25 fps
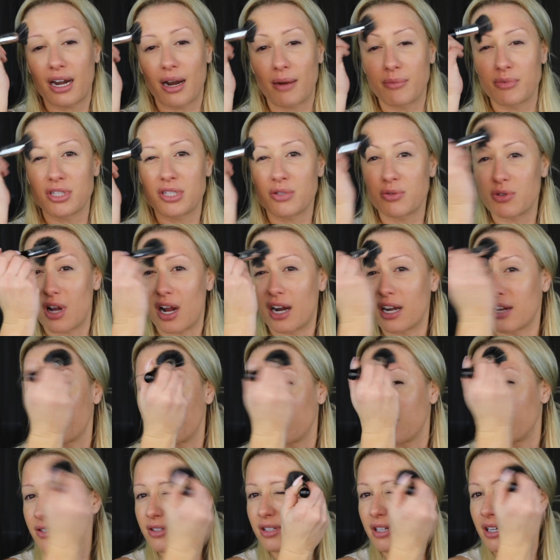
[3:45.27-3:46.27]
I'm just not
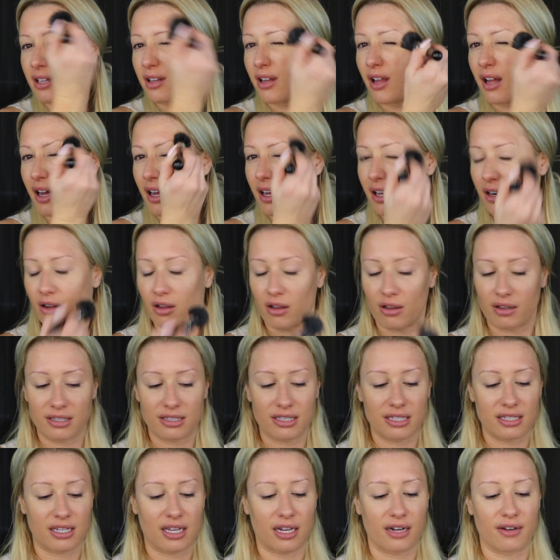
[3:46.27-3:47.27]
even using a lot at all.
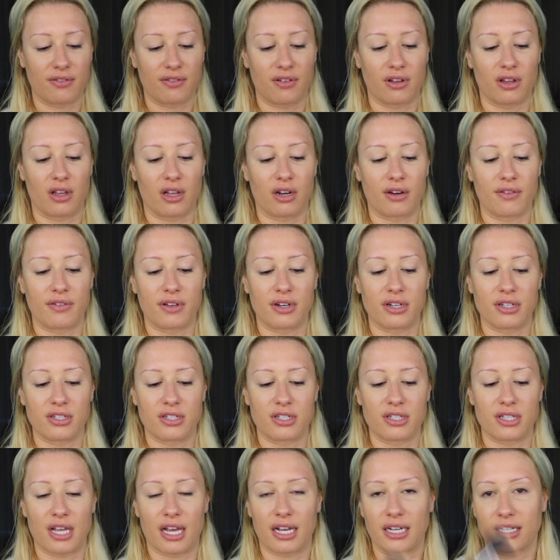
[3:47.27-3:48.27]
This is kind of, a lot of it is
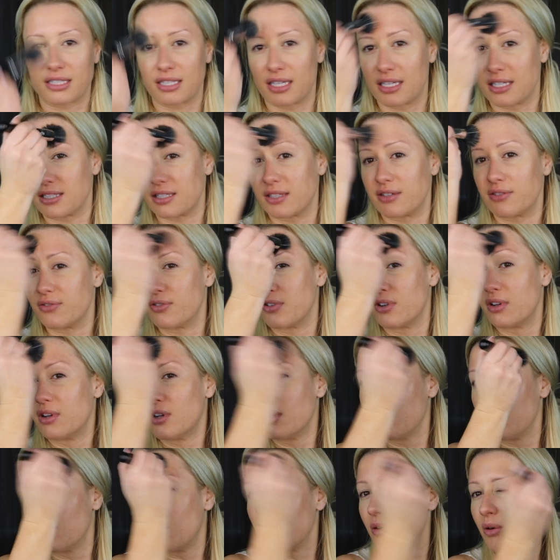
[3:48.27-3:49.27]
just excess of
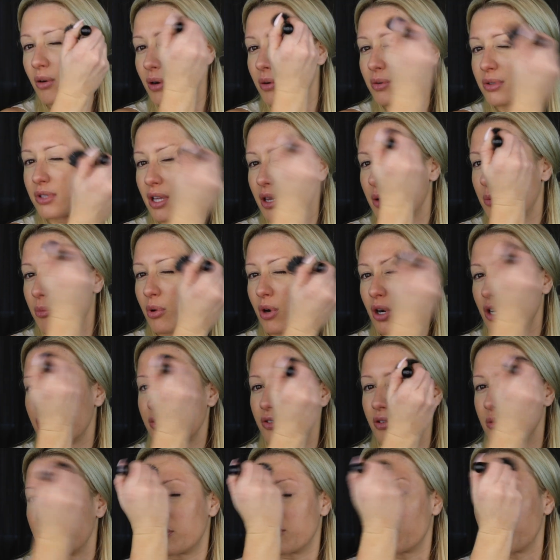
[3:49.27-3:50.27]
what was on the brush
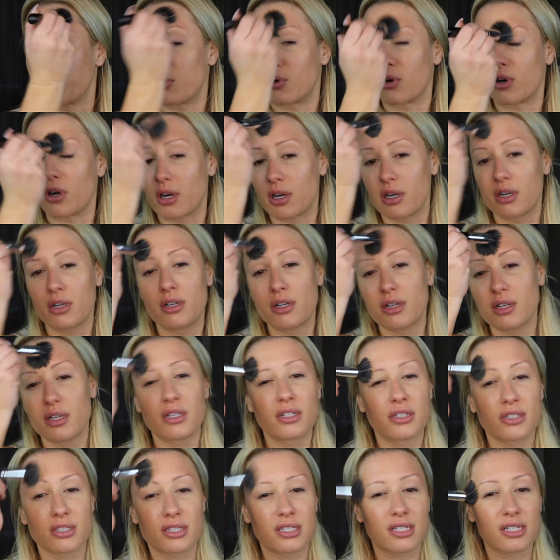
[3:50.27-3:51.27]
from before,
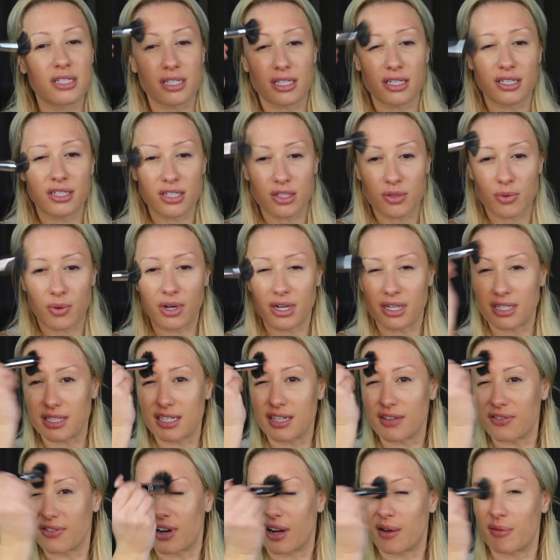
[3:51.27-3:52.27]
just because I just wanted to
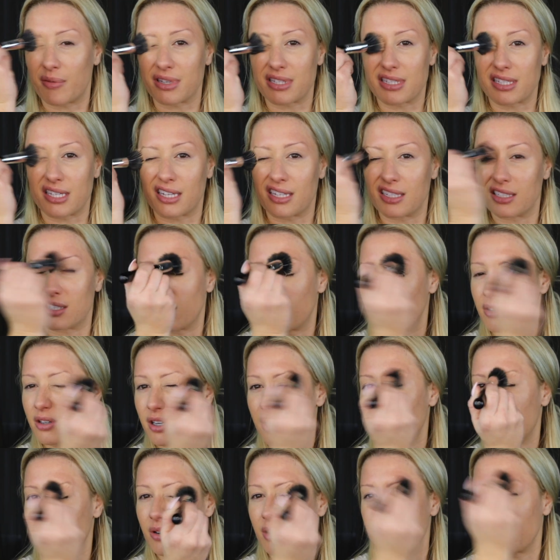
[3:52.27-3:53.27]
even out my skin tone. I
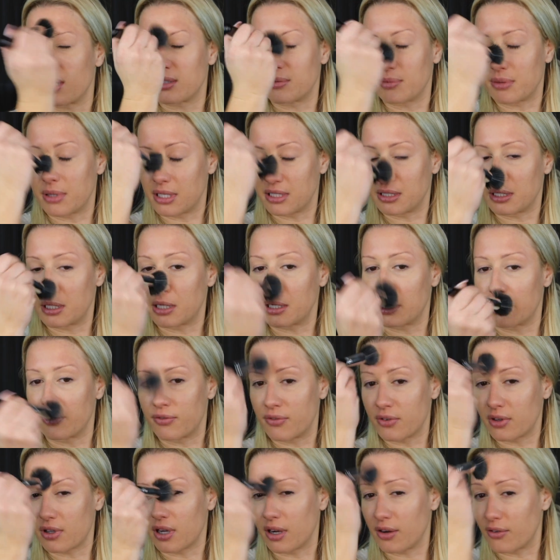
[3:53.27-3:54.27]
don't want it to be a ton
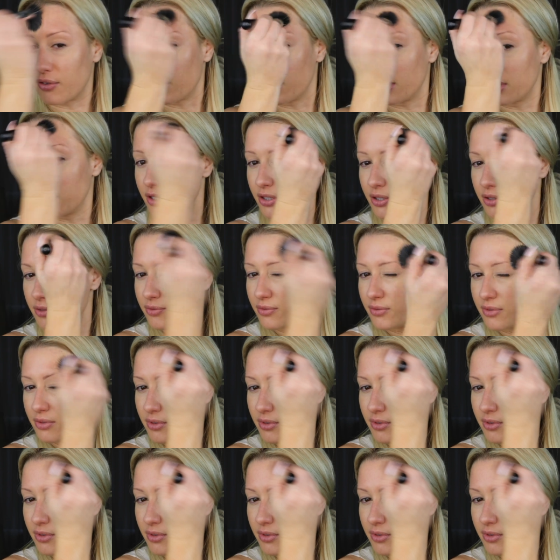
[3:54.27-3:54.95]
of coverage.